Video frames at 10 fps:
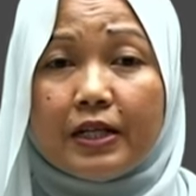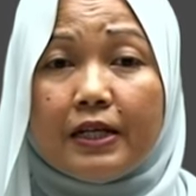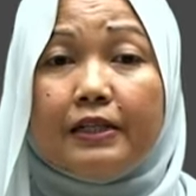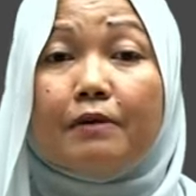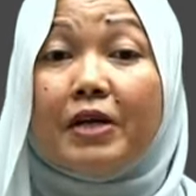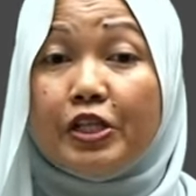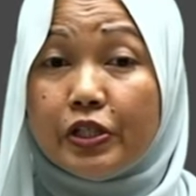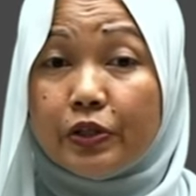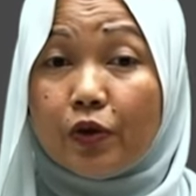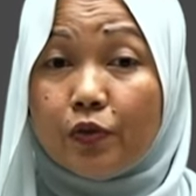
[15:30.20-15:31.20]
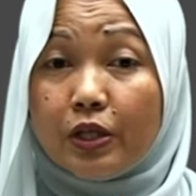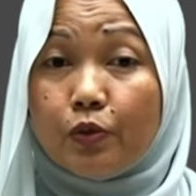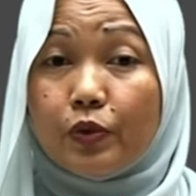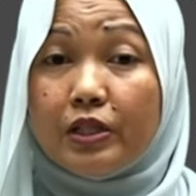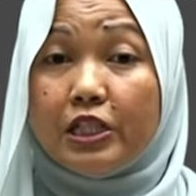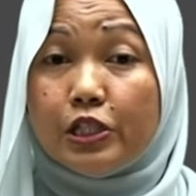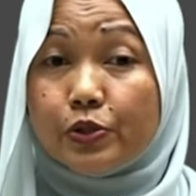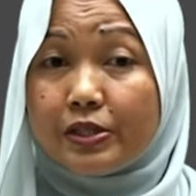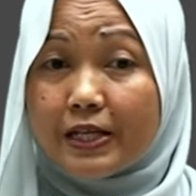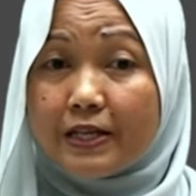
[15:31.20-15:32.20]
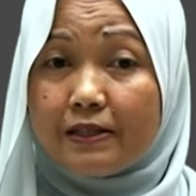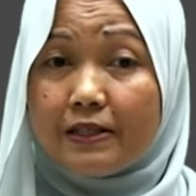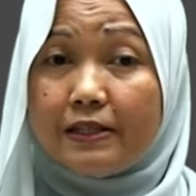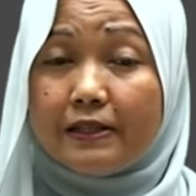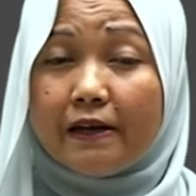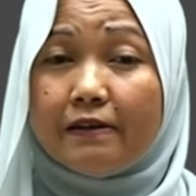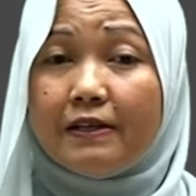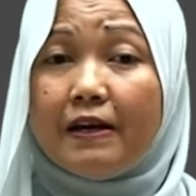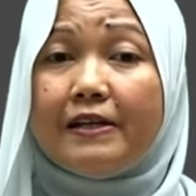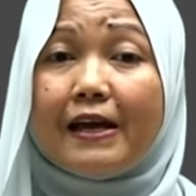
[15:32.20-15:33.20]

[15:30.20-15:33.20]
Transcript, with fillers: The measured drawing will illustrate the interior and